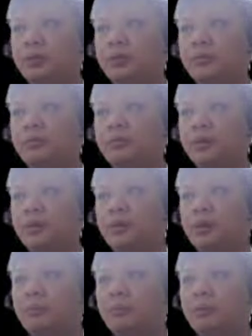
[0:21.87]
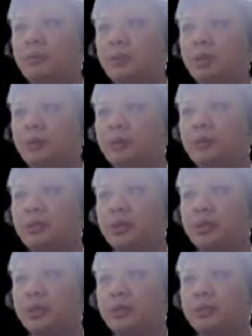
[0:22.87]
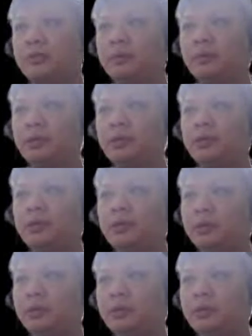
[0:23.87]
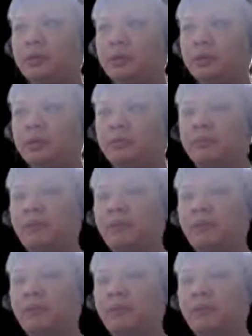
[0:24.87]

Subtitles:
the deferred opposite direction cannons variation. This is a